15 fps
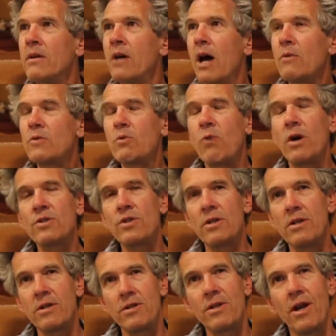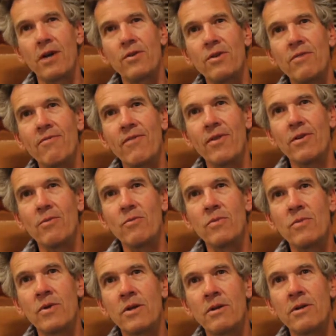I was watching an Italian film.
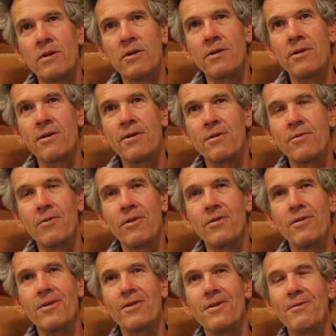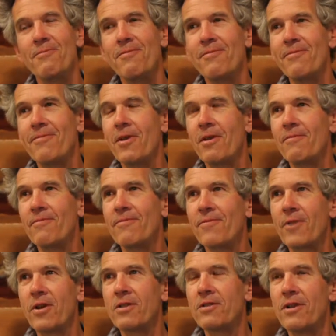Um, I
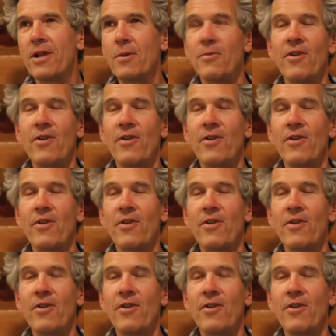forget the name.